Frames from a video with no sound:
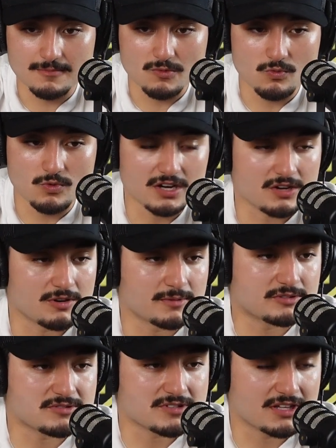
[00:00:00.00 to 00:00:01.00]
what
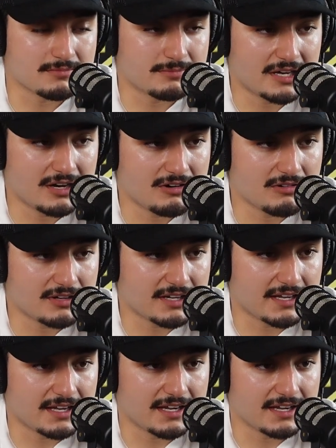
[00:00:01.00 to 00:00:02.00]
crypto's all about,
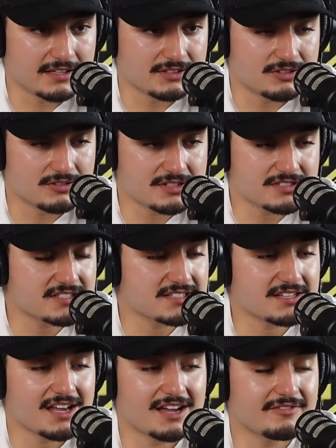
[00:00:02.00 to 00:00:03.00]
and they
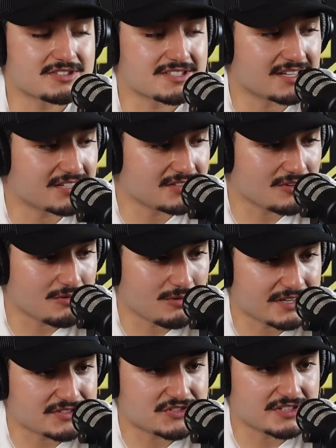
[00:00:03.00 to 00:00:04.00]
just have a ton of
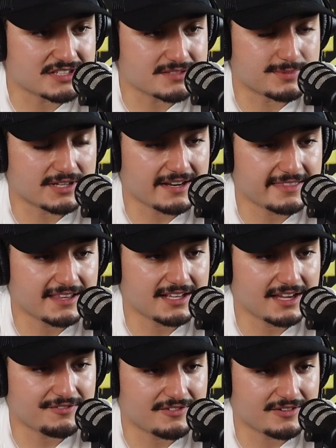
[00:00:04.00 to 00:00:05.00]
questions. But I
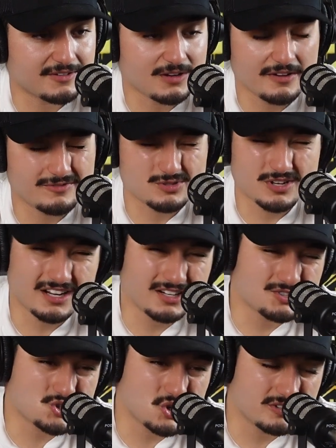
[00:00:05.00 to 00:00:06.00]
think I've kind
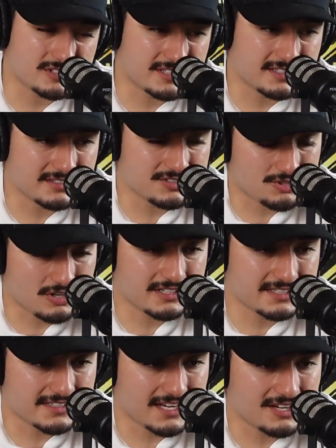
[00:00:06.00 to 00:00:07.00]
of drawn
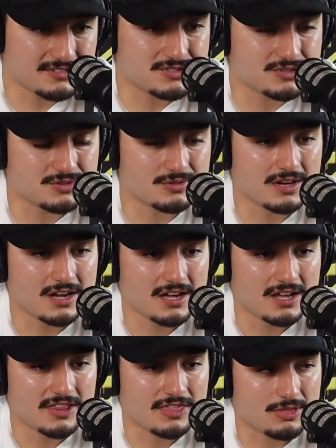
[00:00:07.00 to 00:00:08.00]
it down to
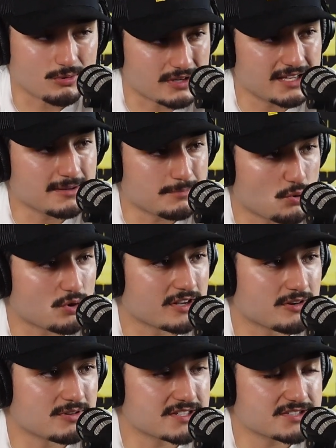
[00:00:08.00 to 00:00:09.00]
three
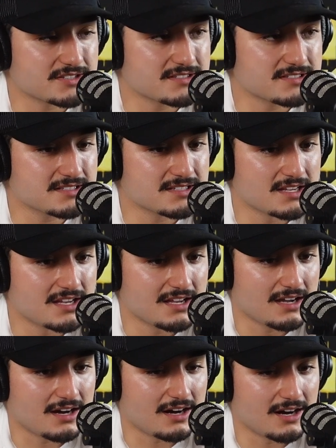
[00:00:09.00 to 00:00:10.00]
important questions
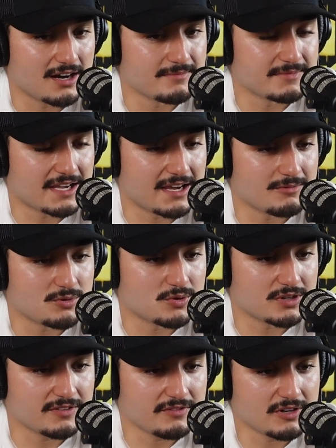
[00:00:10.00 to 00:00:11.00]
that will
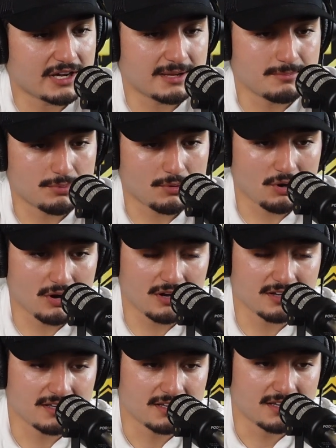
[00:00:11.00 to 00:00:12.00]
give you a
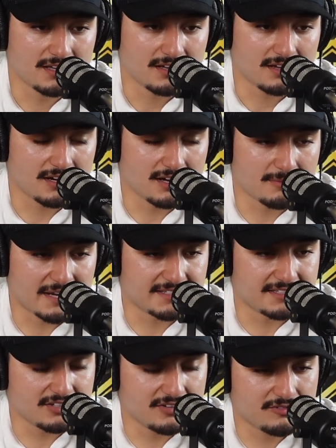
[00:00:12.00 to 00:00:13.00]
broad
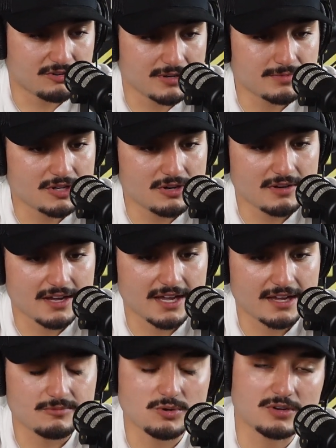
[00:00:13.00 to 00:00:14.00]
idea of crypto
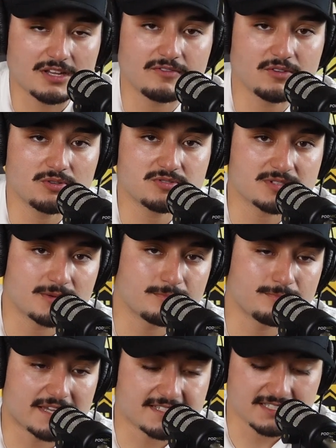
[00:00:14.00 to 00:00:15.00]
and will give you some
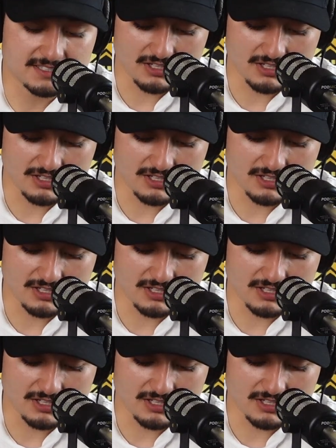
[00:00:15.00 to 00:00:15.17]
basic